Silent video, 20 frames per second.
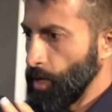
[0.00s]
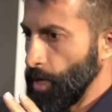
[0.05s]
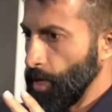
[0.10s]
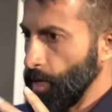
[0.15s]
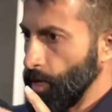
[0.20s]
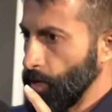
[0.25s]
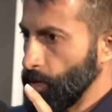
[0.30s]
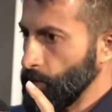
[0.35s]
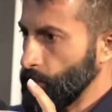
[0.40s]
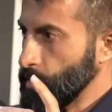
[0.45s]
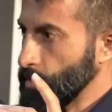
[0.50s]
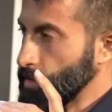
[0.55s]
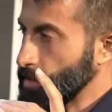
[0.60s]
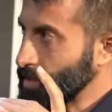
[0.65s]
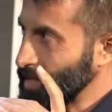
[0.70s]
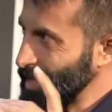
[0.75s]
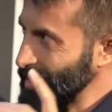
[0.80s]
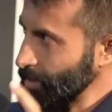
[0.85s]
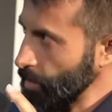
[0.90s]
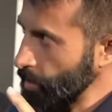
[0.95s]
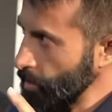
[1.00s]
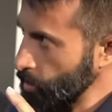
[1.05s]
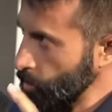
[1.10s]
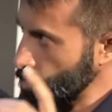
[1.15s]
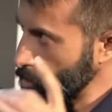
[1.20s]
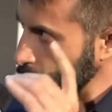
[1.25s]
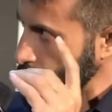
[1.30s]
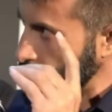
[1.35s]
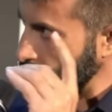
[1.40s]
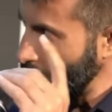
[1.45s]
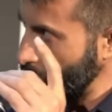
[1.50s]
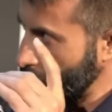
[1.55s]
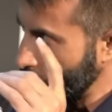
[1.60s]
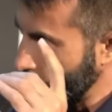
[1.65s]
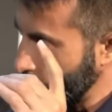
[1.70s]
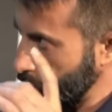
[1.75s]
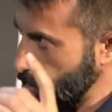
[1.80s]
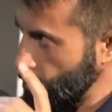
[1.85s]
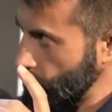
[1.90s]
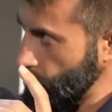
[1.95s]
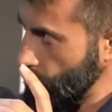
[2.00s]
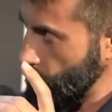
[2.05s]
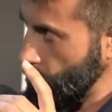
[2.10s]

and sentenced to death,